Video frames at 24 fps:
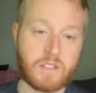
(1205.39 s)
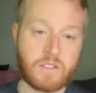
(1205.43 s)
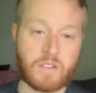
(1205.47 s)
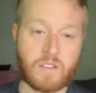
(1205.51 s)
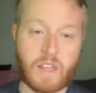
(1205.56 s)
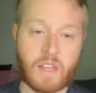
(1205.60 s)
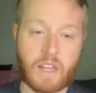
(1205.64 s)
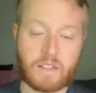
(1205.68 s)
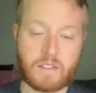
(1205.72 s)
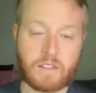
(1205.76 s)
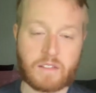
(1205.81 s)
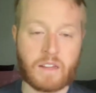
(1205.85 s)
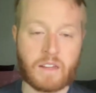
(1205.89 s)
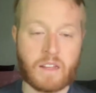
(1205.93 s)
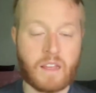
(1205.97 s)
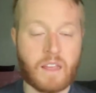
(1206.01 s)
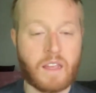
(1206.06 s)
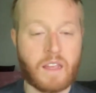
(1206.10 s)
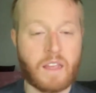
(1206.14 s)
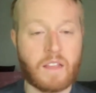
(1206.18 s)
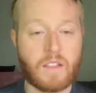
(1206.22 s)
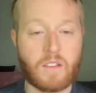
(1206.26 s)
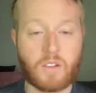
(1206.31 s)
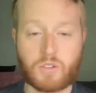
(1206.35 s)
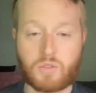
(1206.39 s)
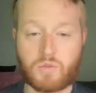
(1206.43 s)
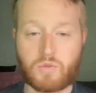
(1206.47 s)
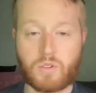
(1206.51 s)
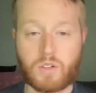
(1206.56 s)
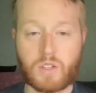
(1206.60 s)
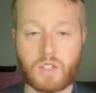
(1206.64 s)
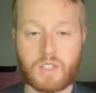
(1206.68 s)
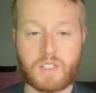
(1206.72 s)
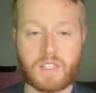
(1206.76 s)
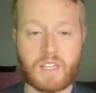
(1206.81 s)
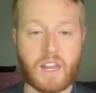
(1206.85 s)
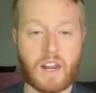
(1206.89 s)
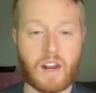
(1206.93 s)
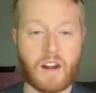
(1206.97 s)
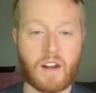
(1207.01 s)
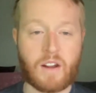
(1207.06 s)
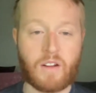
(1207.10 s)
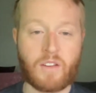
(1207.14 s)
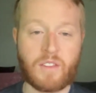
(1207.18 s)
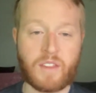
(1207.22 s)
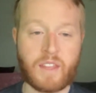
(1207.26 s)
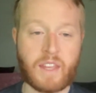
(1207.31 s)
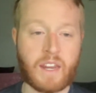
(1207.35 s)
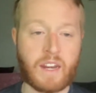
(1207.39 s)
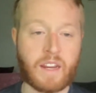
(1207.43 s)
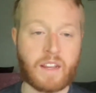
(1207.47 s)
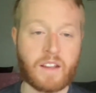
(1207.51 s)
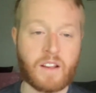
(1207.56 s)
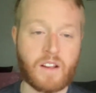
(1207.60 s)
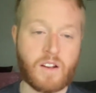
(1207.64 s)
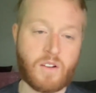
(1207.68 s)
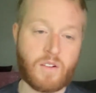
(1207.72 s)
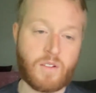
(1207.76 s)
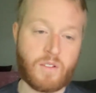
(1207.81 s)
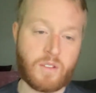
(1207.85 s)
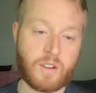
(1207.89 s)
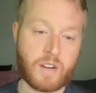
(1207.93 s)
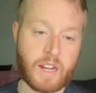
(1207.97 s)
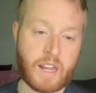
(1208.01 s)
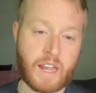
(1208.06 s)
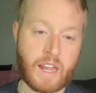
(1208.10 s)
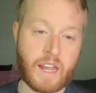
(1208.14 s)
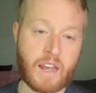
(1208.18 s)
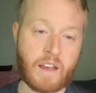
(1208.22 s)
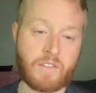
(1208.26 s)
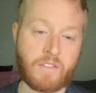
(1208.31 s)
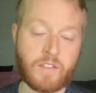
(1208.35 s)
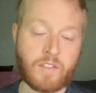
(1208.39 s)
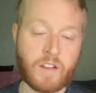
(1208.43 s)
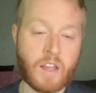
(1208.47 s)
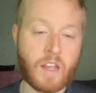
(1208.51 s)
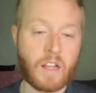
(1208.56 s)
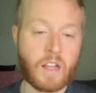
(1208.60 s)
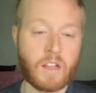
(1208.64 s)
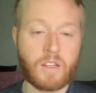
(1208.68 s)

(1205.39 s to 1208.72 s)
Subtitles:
So that looks really scary, only getting a goal and a half.